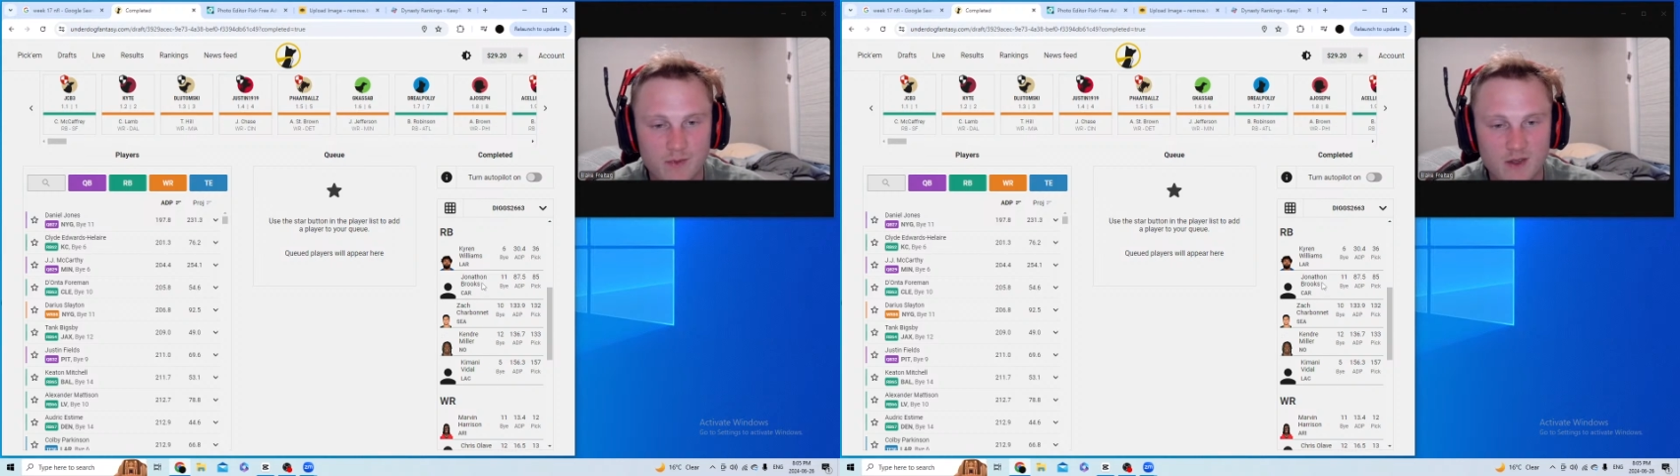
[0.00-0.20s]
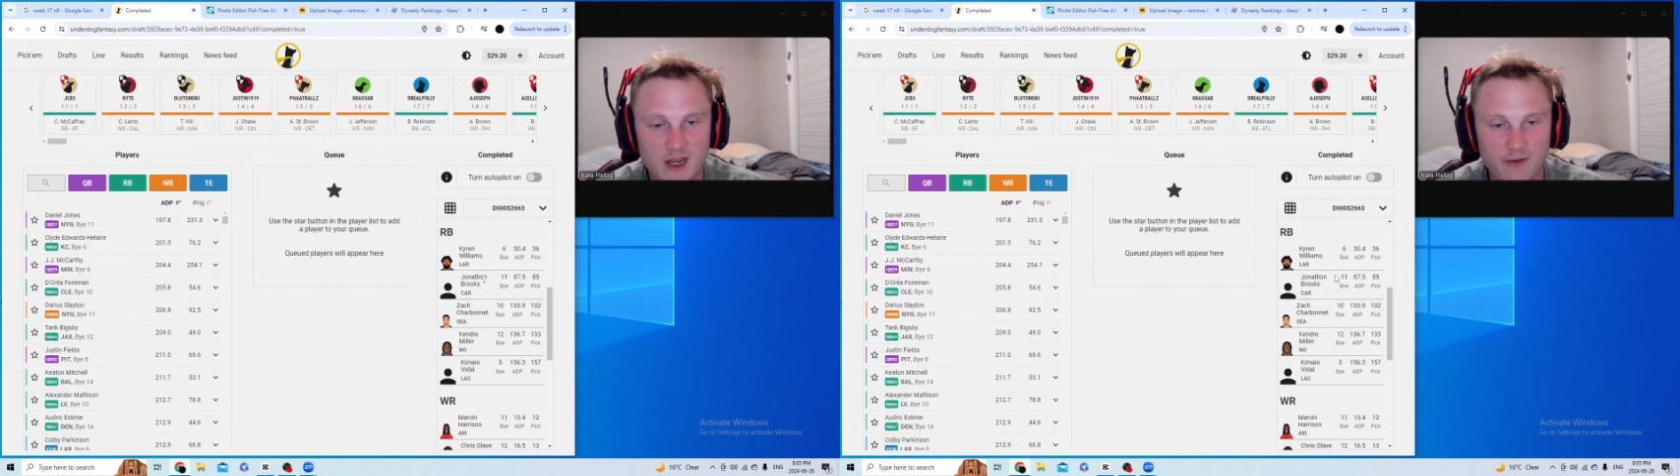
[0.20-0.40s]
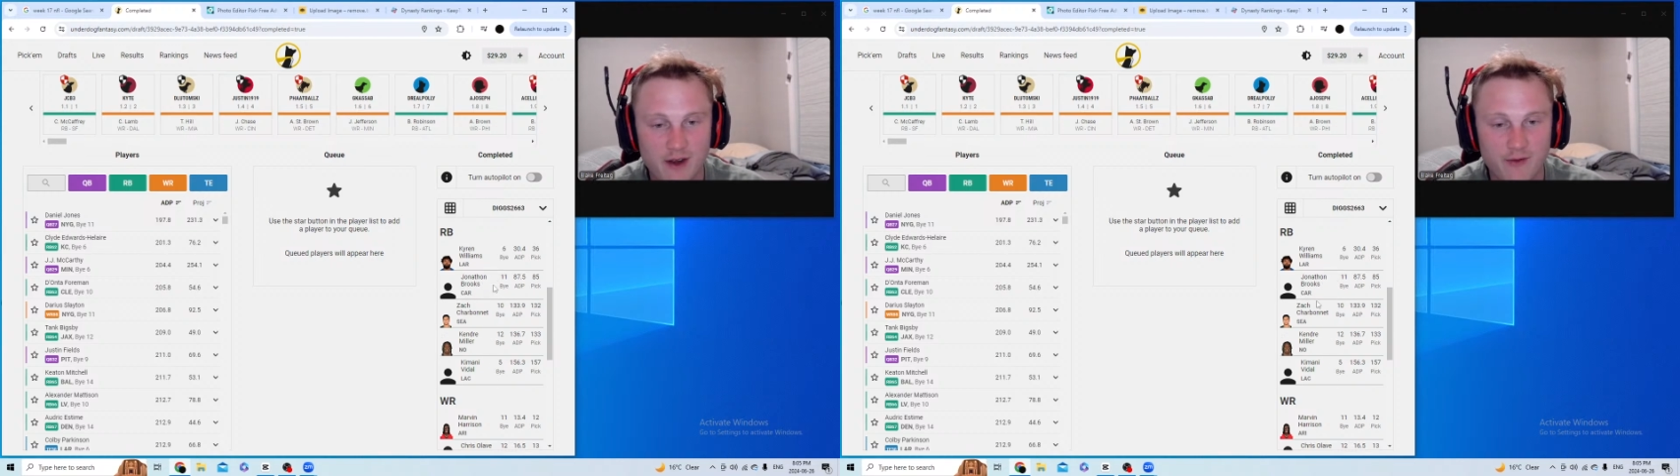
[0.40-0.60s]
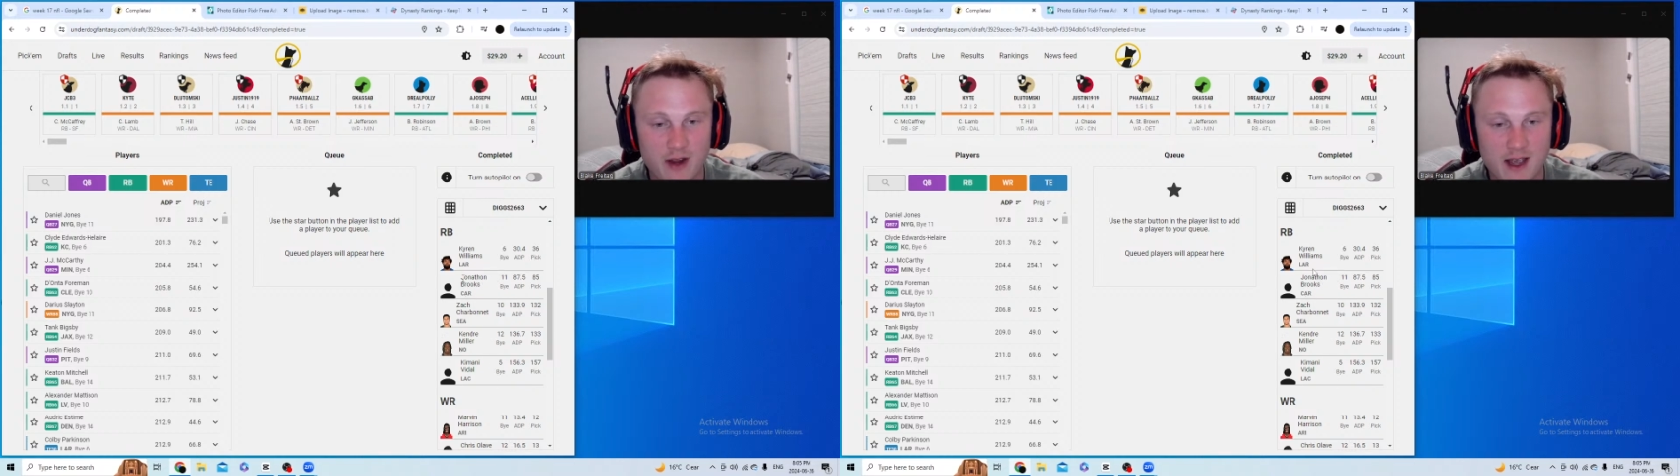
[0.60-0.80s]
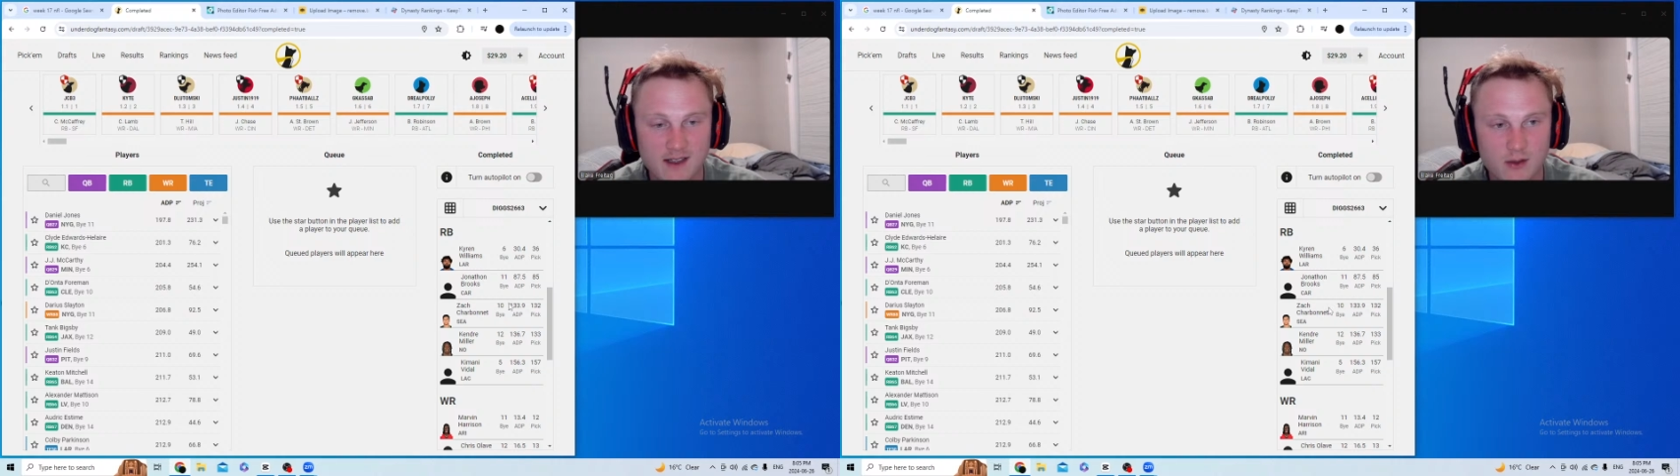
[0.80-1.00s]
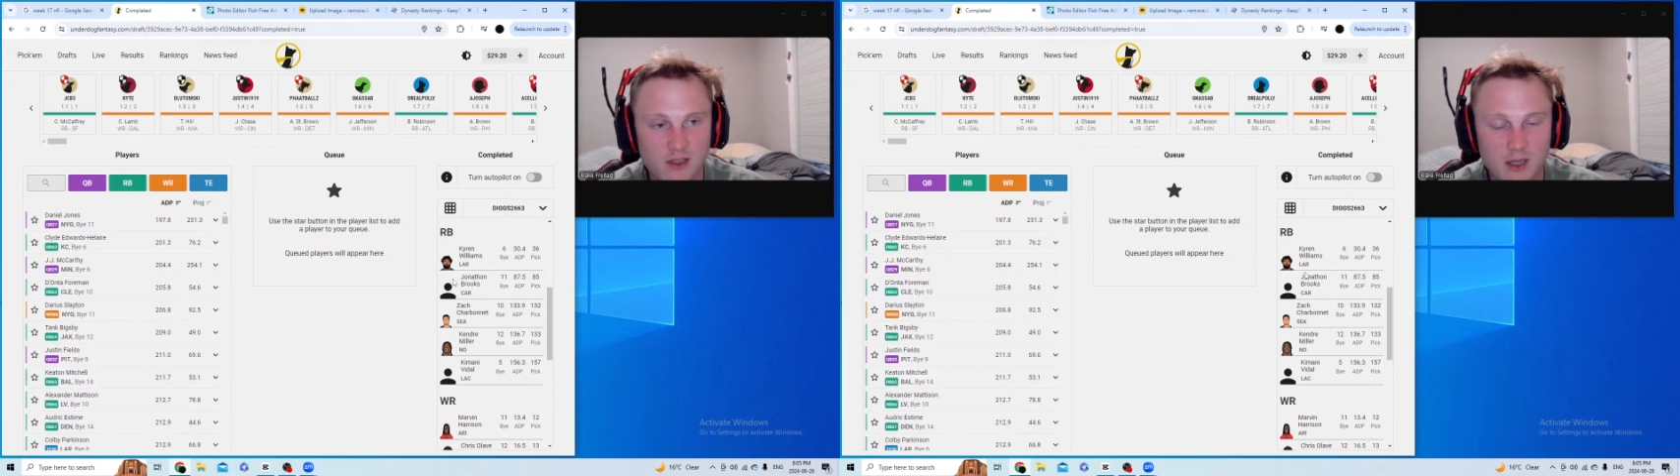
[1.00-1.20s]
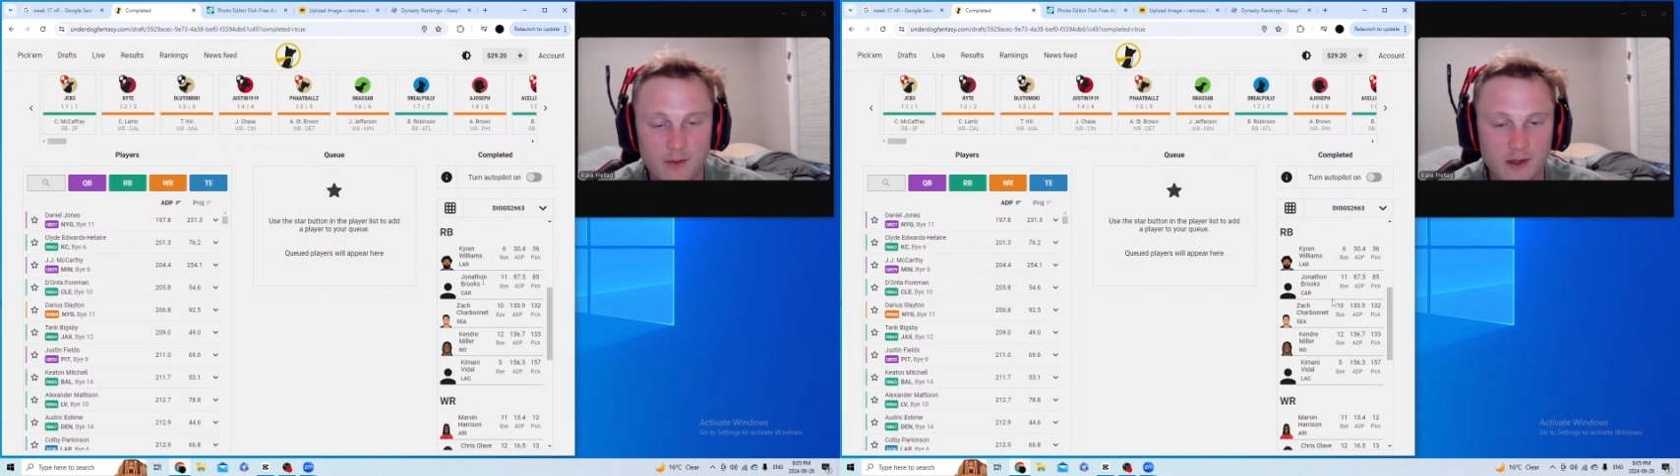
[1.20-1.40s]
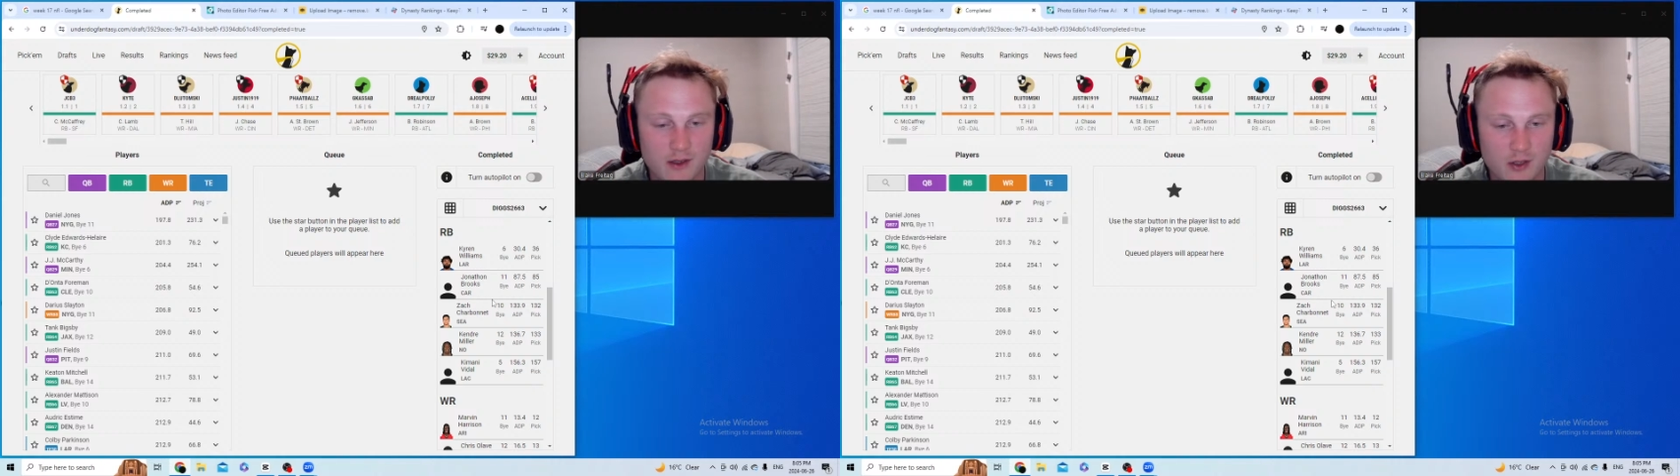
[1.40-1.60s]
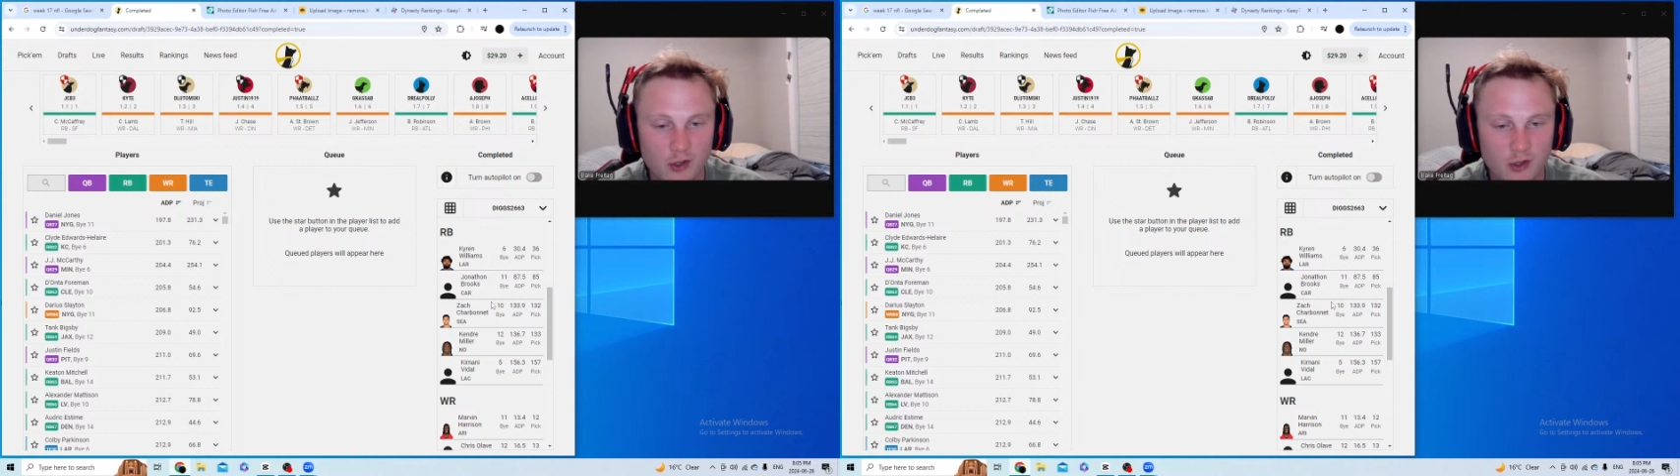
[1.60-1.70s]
if I advance or something,